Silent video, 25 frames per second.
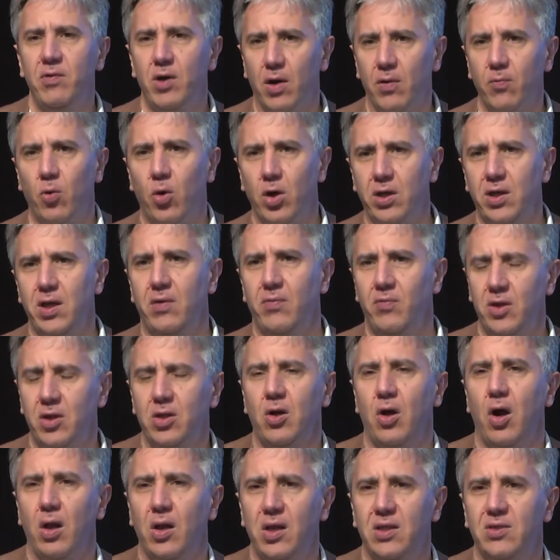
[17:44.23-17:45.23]
we are working
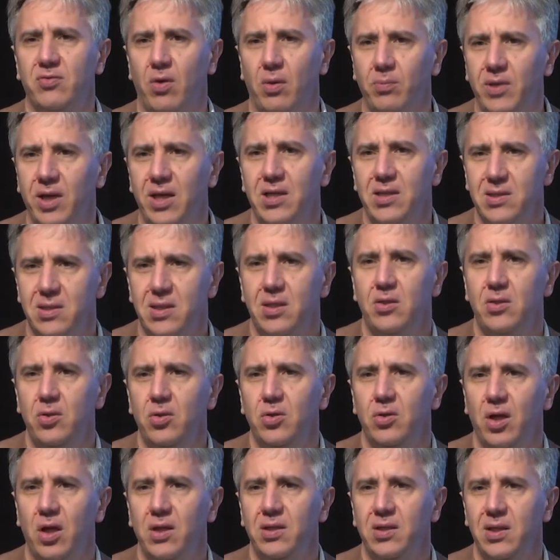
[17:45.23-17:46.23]
with colleagues from the
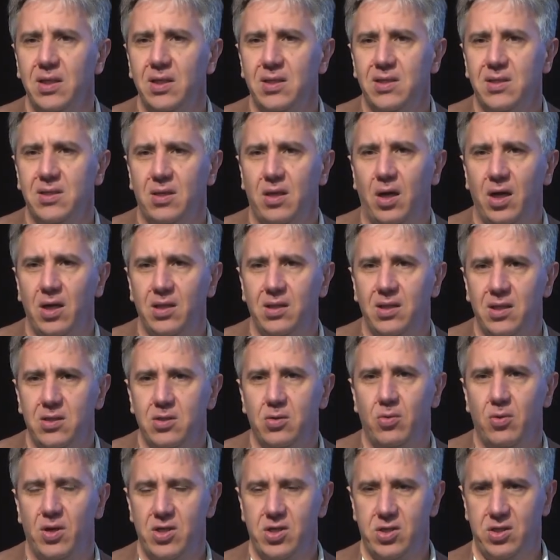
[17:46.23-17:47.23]
Institute on this
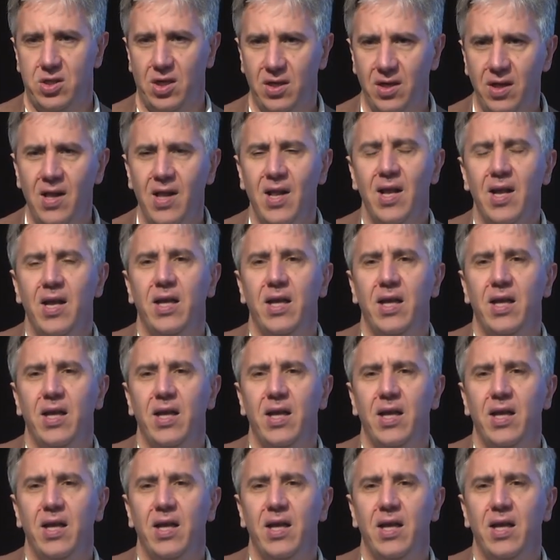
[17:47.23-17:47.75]
question,